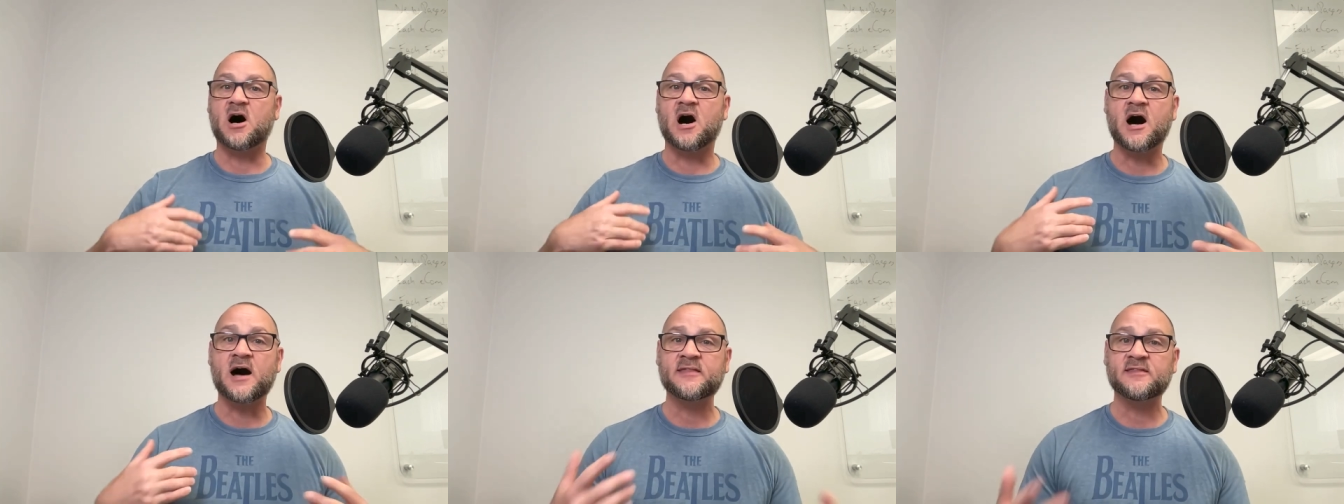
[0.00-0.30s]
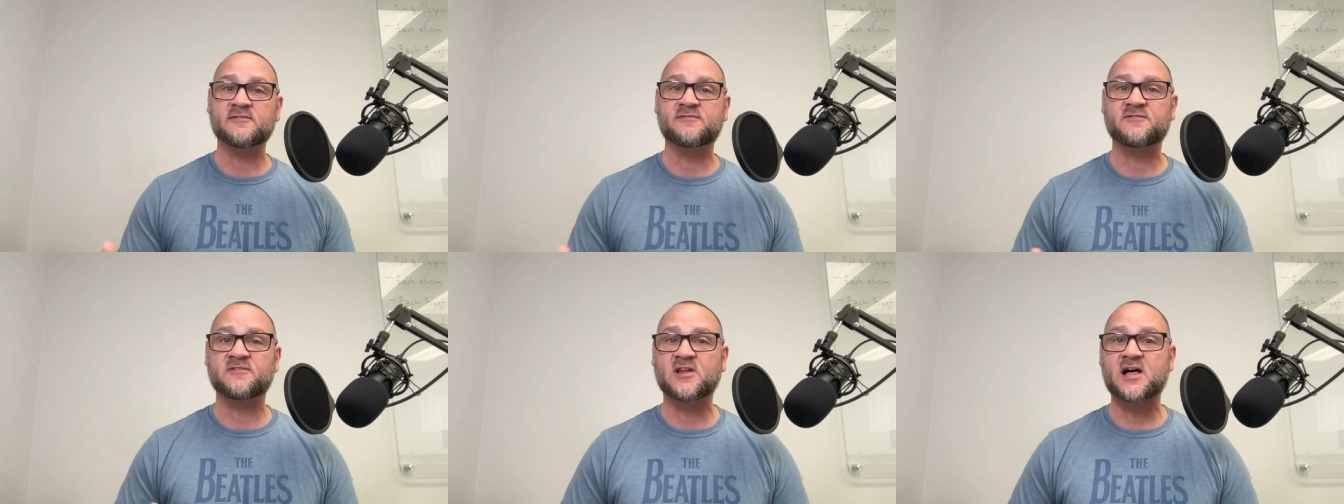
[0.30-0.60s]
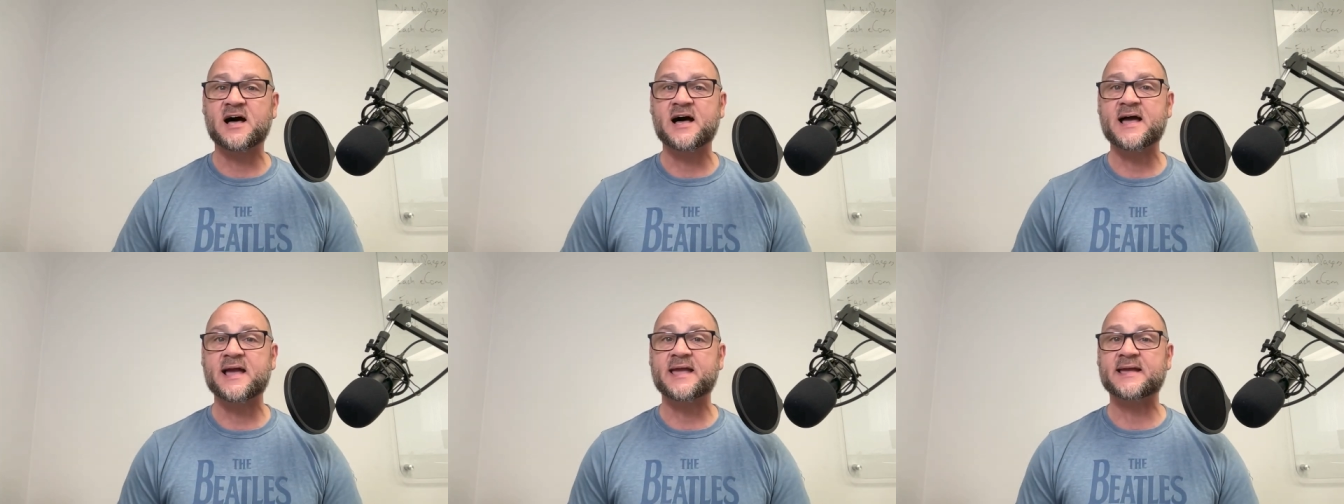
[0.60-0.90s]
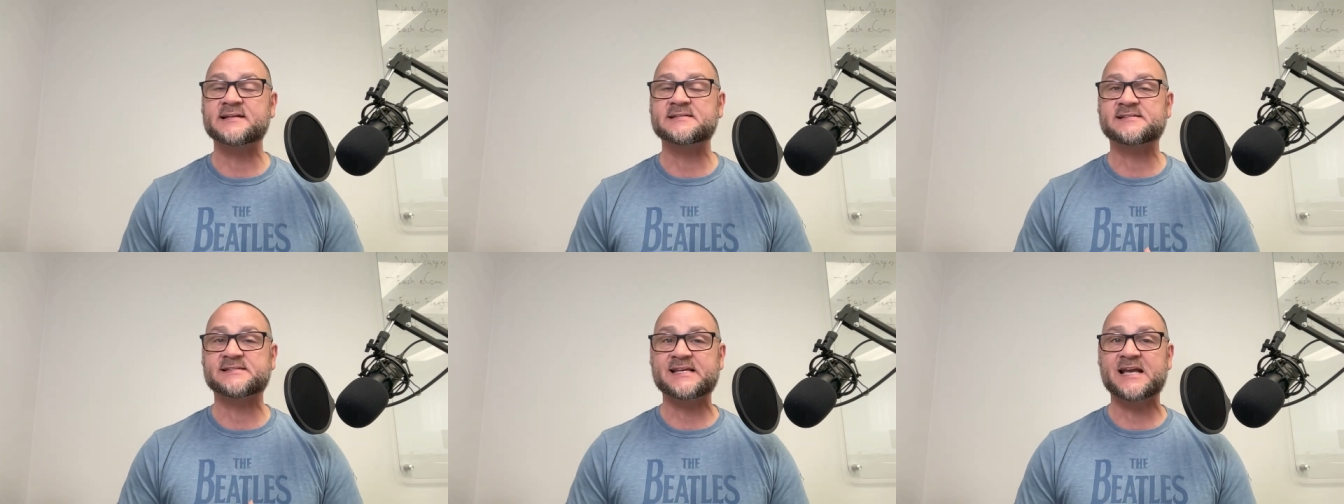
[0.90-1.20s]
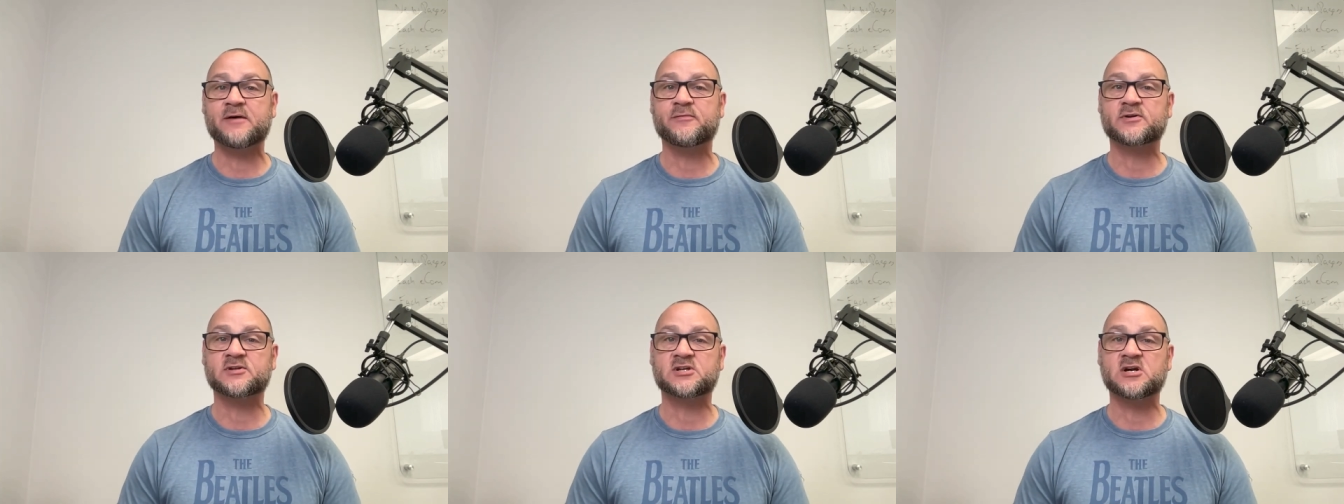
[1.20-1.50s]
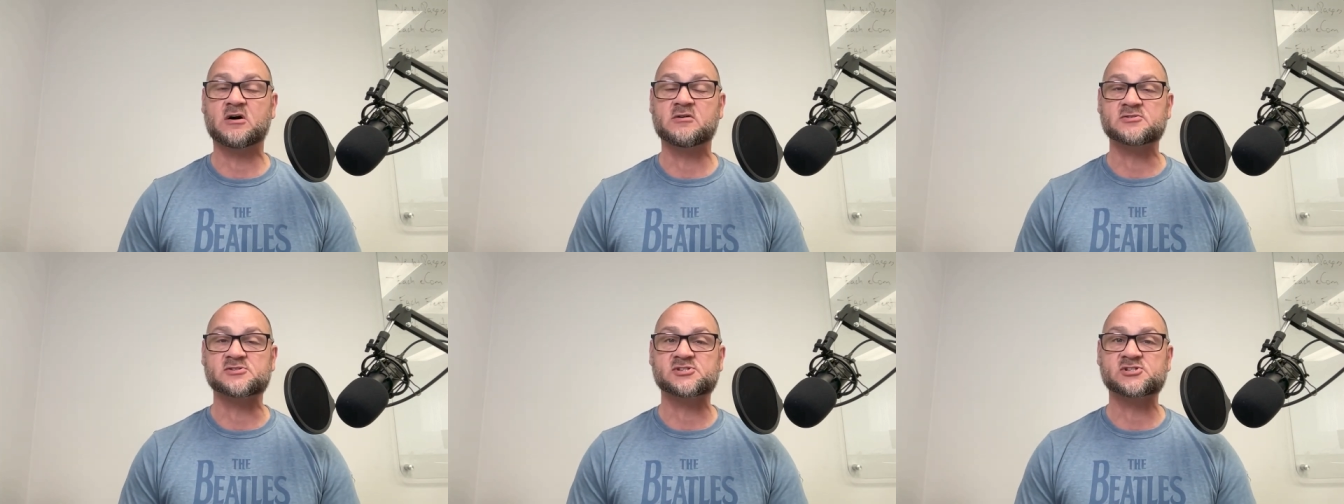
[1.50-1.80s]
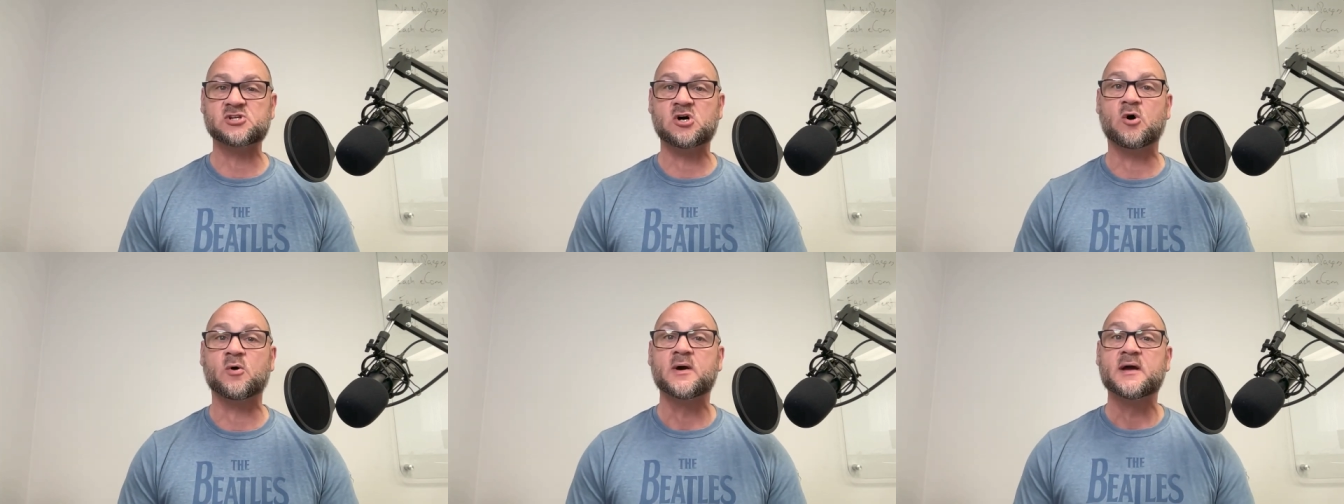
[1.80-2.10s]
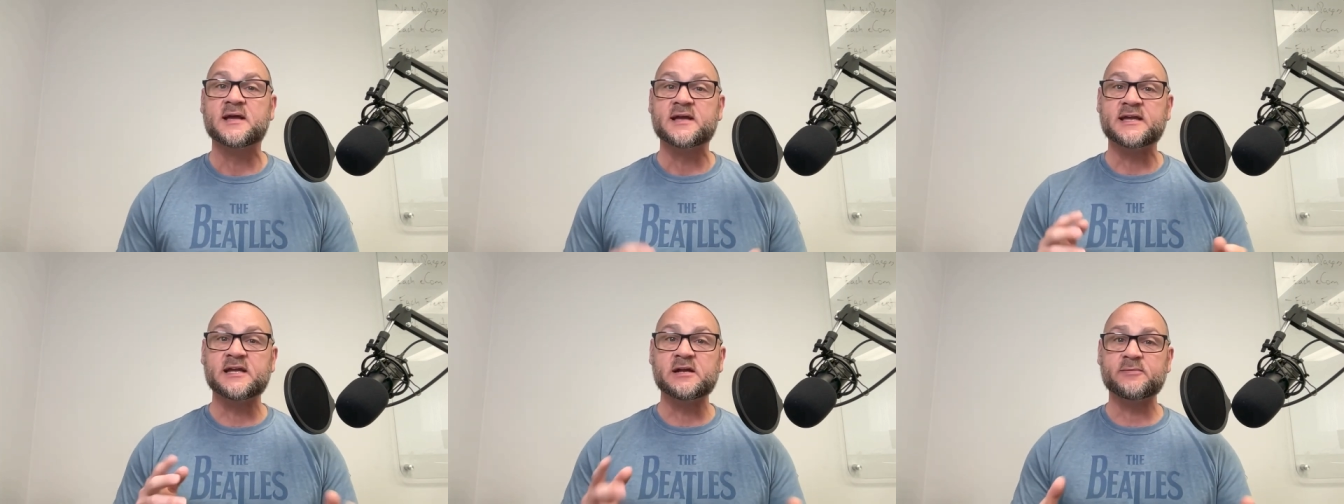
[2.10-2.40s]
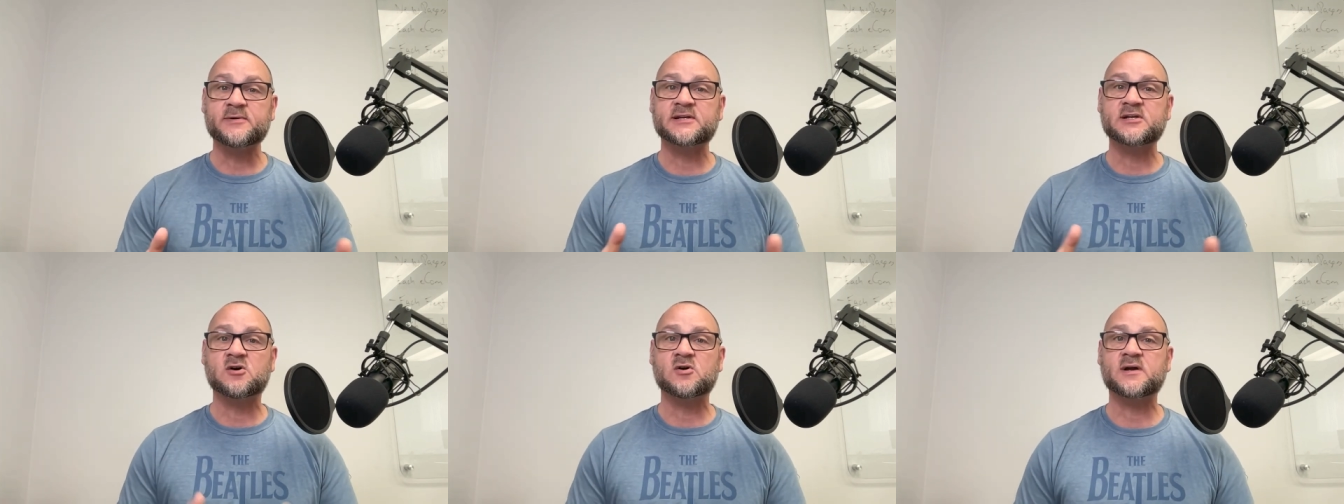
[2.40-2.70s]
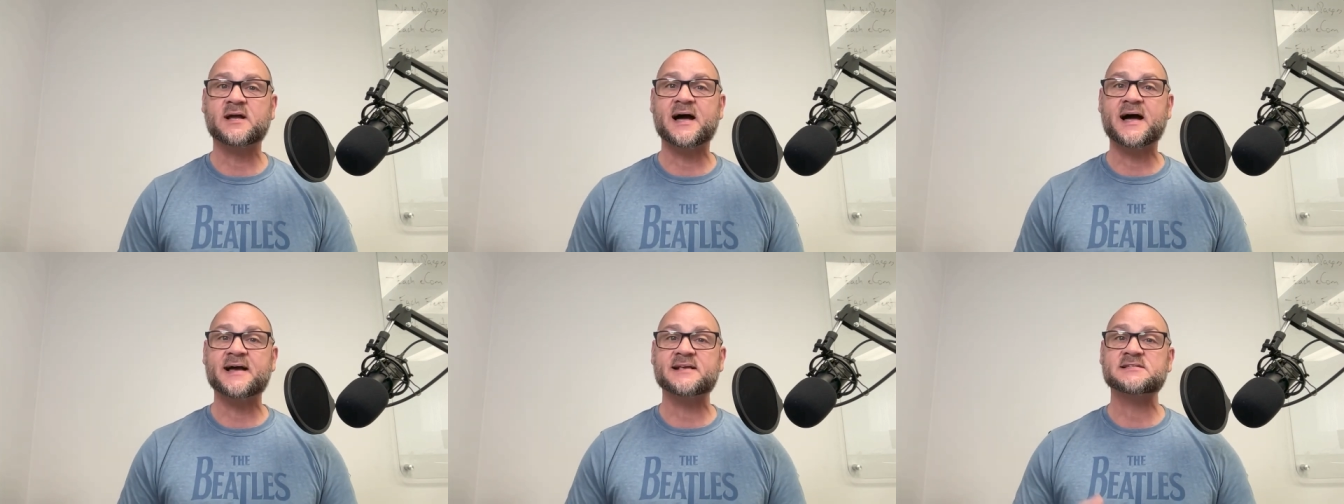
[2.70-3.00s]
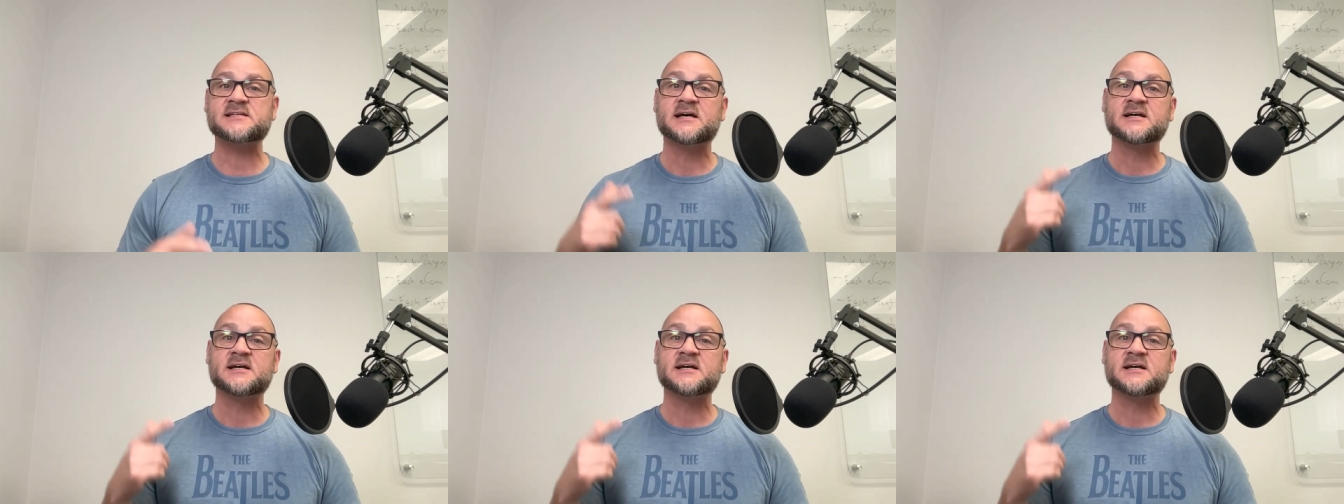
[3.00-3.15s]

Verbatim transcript: on the fly and see how it goes. So here we go, guys.